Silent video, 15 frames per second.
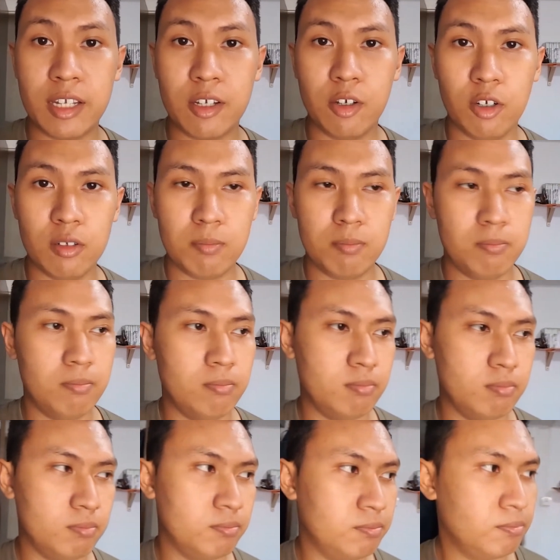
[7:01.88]
because thank god
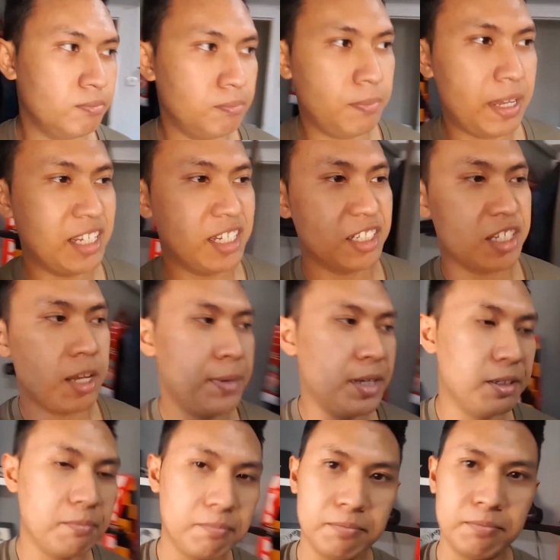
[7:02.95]
pay
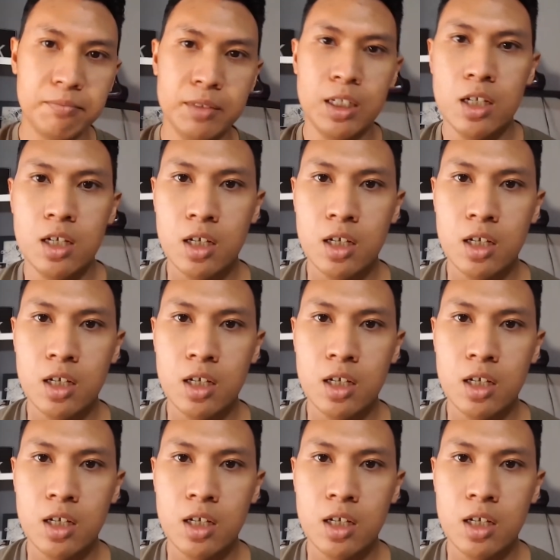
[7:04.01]
just came in